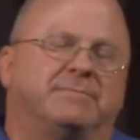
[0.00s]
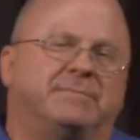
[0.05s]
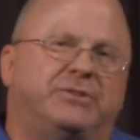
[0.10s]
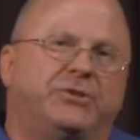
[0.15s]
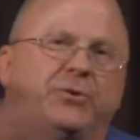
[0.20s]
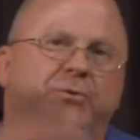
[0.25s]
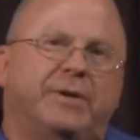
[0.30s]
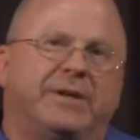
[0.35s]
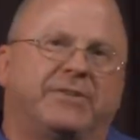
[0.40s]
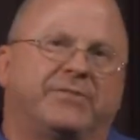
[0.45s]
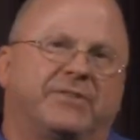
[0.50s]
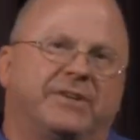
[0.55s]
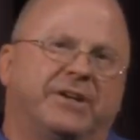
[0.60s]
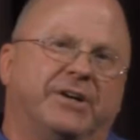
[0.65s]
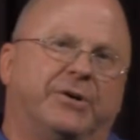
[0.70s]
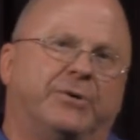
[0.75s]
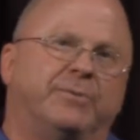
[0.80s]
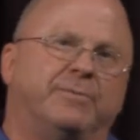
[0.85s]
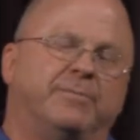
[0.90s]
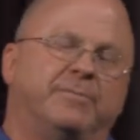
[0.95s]
2 weeks
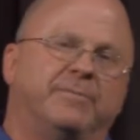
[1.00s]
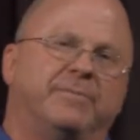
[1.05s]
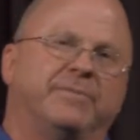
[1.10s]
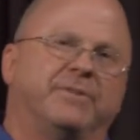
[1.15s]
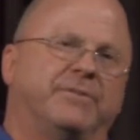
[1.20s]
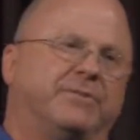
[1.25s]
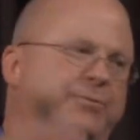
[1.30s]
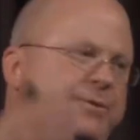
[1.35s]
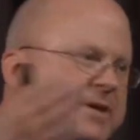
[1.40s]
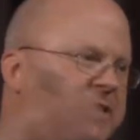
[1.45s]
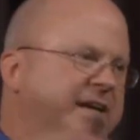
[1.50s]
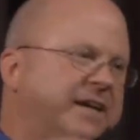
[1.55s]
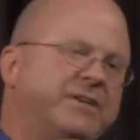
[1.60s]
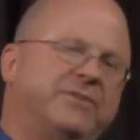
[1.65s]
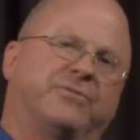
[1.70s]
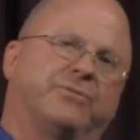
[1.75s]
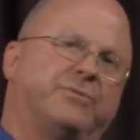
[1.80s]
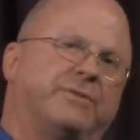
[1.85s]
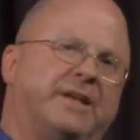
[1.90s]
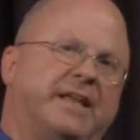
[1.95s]
ago, since we
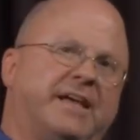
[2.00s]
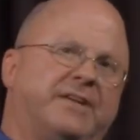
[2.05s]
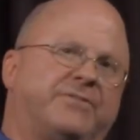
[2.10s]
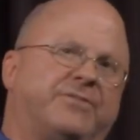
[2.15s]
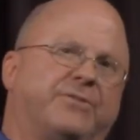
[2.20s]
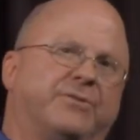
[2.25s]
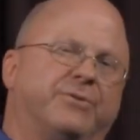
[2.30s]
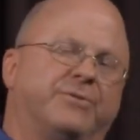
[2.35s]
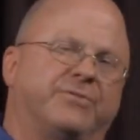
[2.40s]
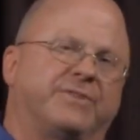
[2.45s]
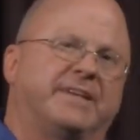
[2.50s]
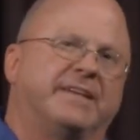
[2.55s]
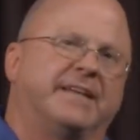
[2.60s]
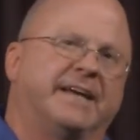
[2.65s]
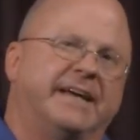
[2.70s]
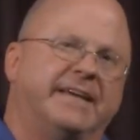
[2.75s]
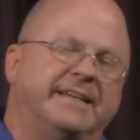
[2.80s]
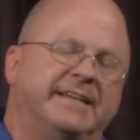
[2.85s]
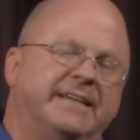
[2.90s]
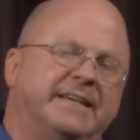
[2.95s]
canceled last Thursday
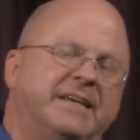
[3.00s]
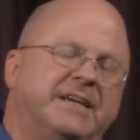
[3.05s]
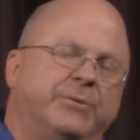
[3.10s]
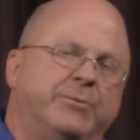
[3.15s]
night,